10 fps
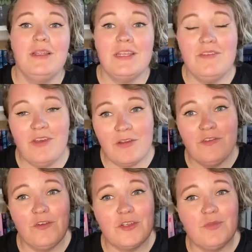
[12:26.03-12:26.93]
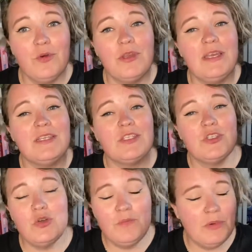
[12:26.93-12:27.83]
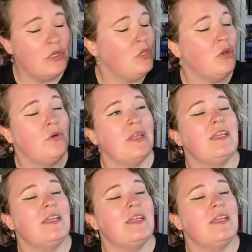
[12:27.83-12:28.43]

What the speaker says: The very first book is super cute.